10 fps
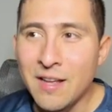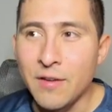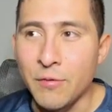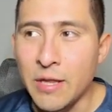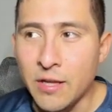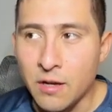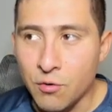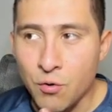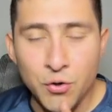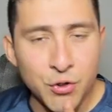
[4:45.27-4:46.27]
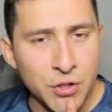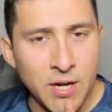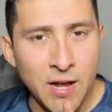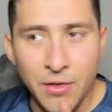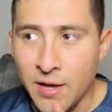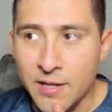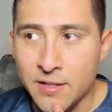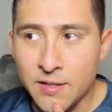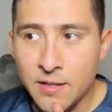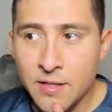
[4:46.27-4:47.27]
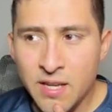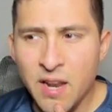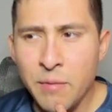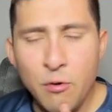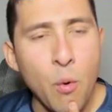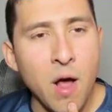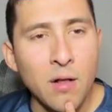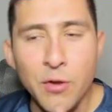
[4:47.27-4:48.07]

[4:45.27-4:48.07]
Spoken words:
Really, CRONOS chain, I think it's gonna be, well,